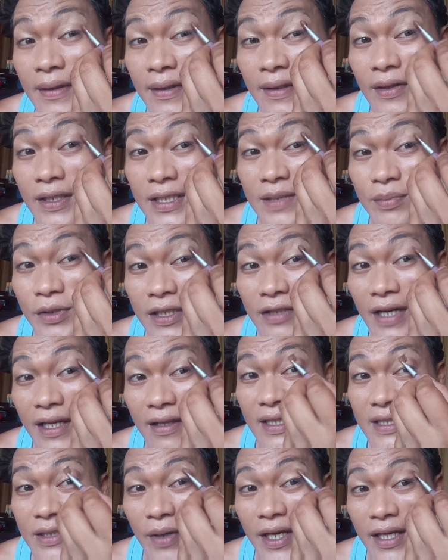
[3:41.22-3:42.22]
You can just put it right
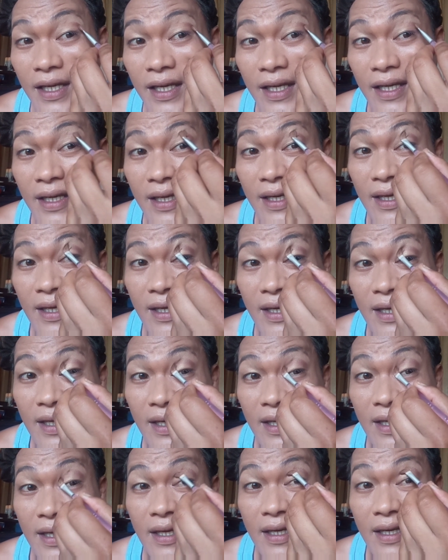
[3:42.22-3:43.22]
this way
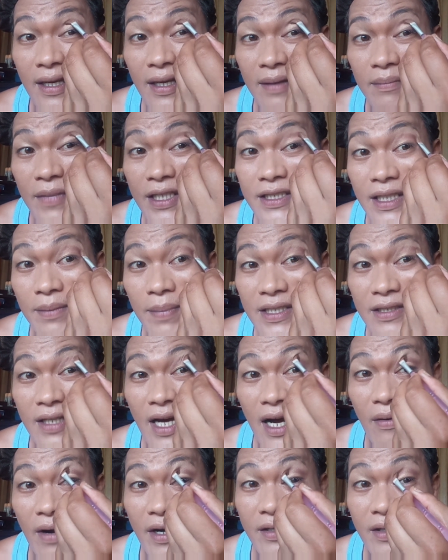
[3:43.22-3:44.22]
because it depends on
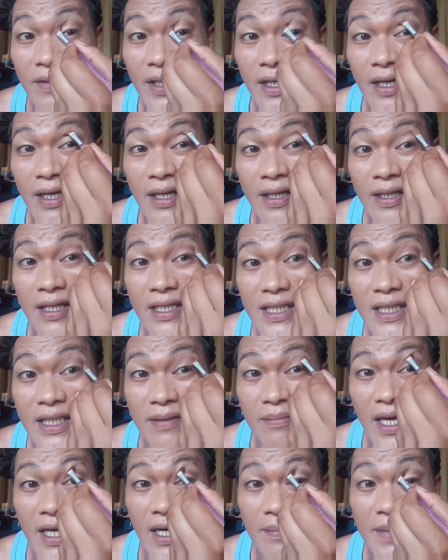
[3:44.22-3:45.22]
how are you going. This
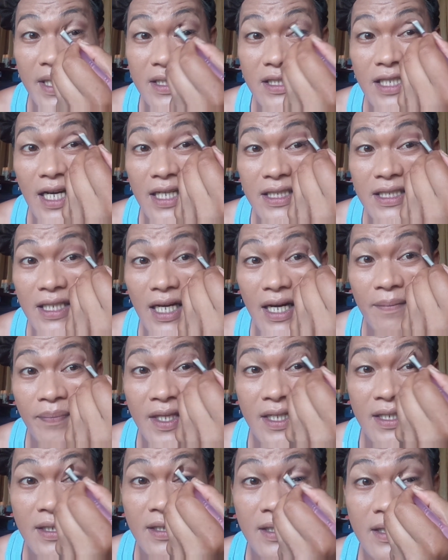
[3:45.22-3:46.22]
makeup is just a
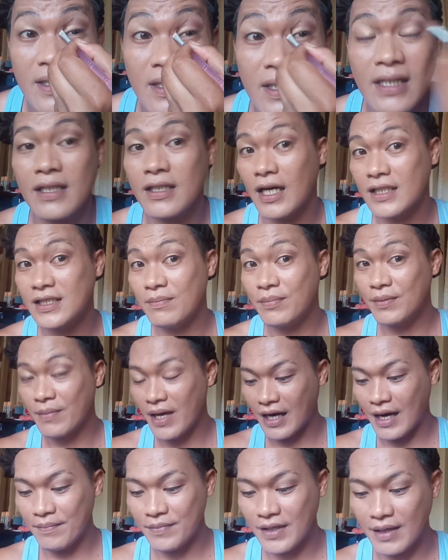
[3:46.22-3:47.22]
simple
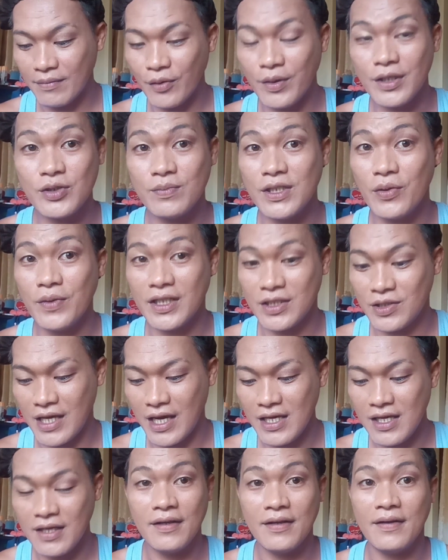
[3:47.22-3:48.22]
makeup that I'm going to be doing
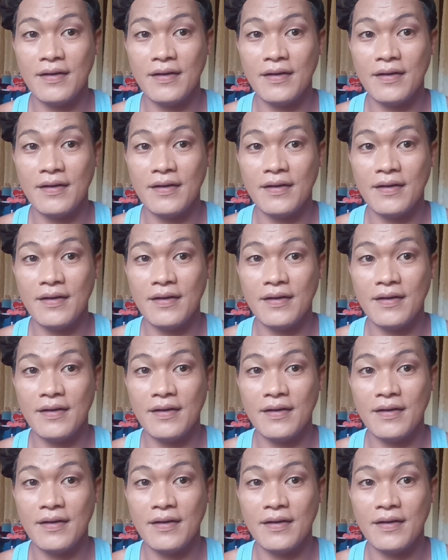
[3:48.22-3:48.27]
today.